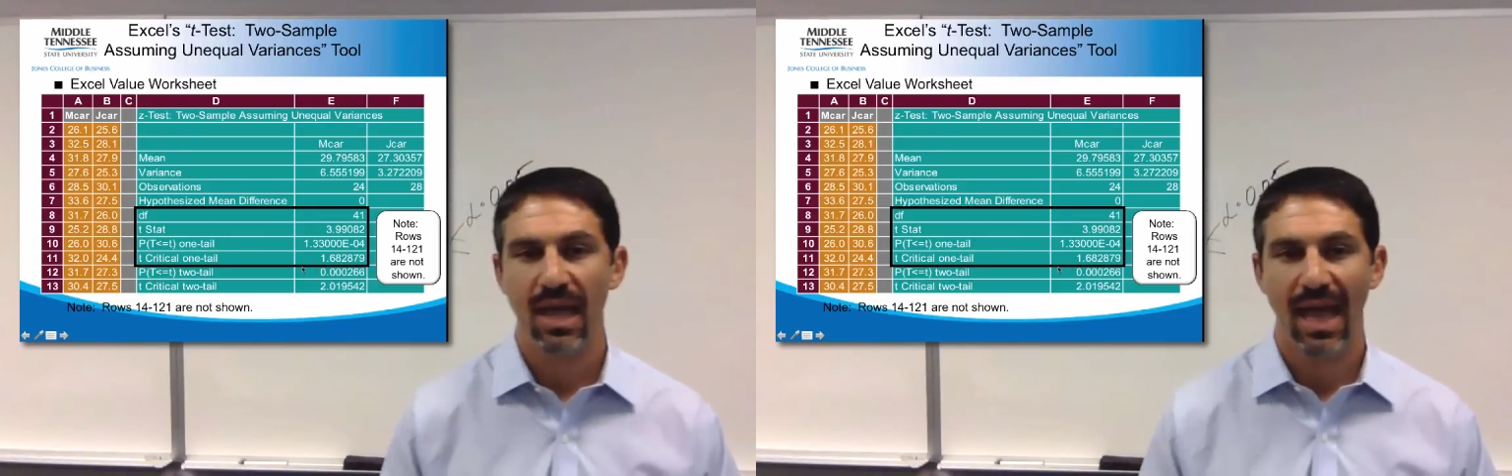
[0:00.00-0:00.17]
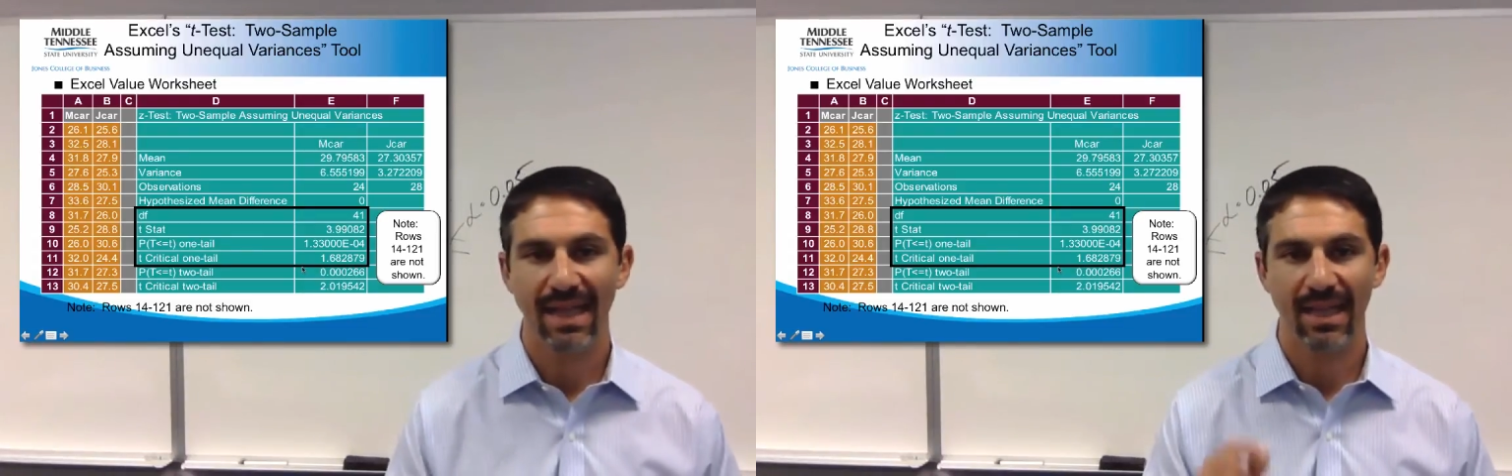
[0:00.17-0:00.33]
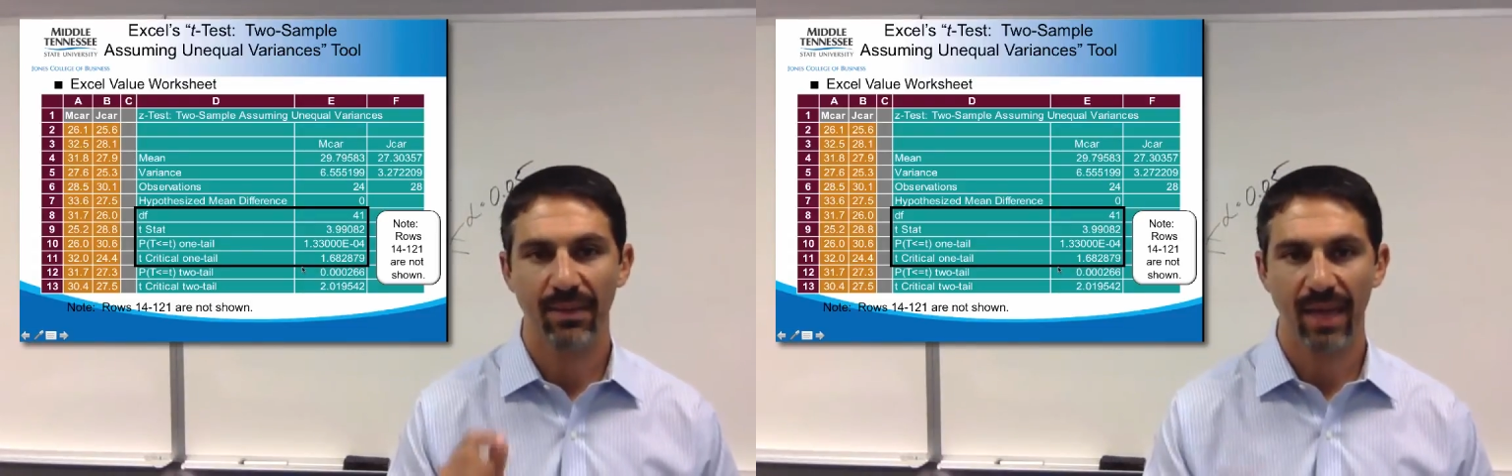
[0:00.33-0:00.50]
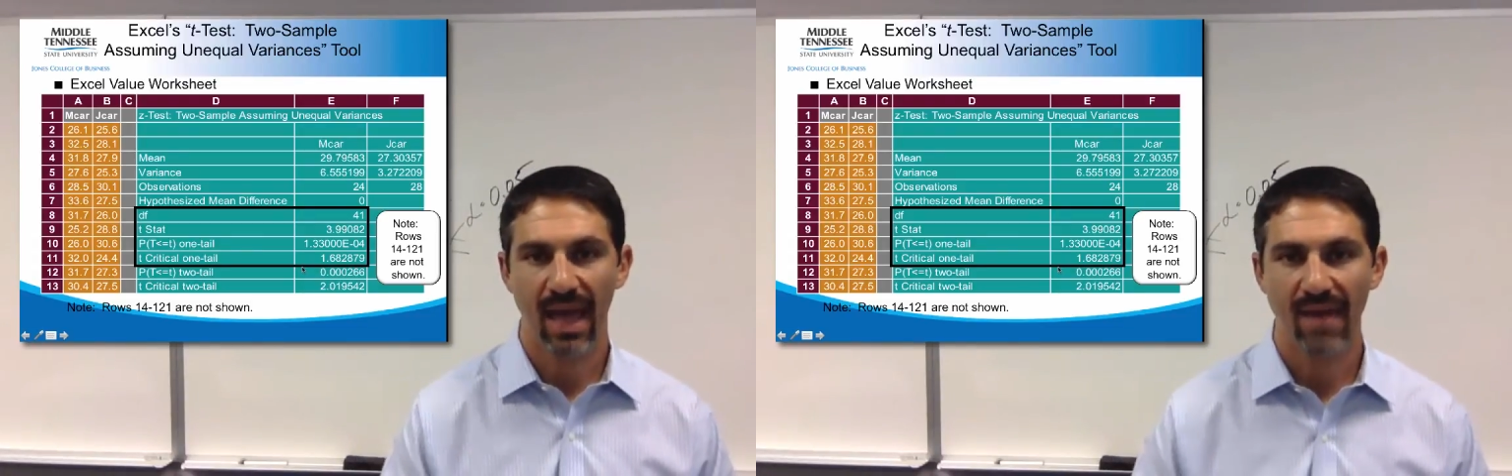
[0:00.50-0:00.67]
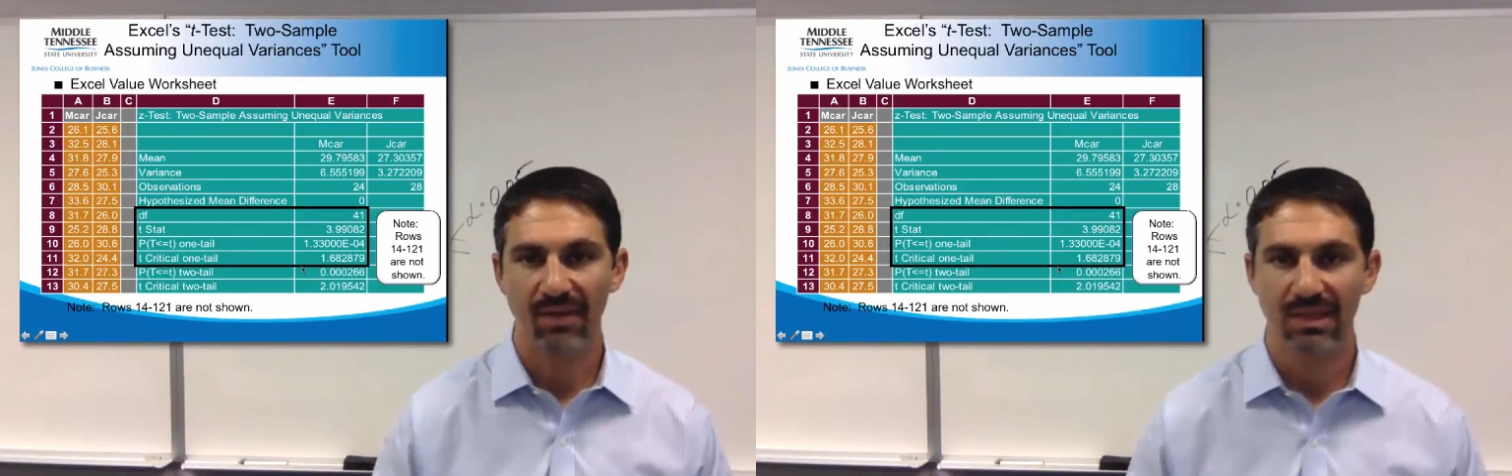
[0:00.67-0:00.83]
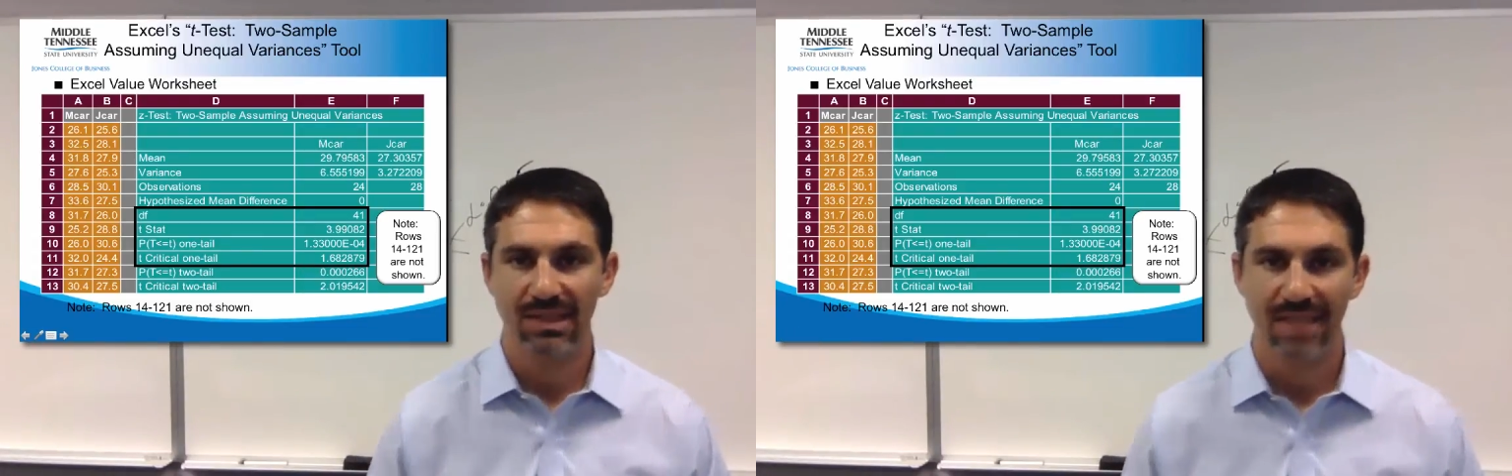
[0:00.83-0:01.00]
And then we have a